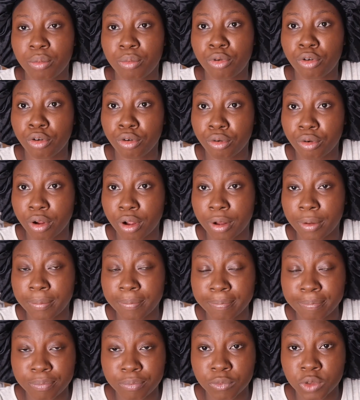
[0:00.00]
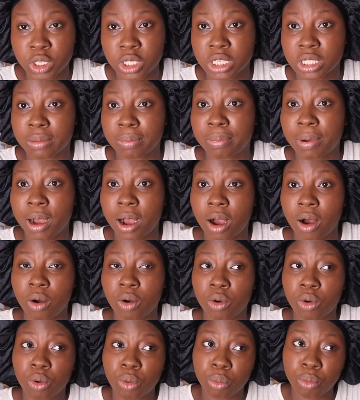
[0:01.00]
program, which is the
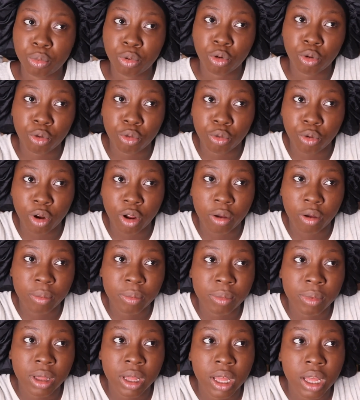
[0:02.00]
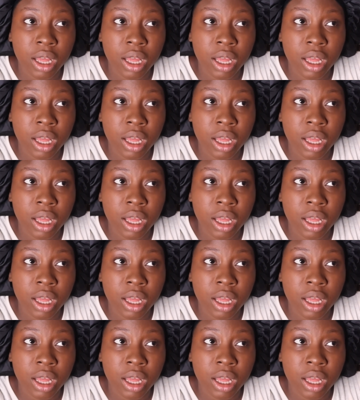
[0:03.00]
PAU program,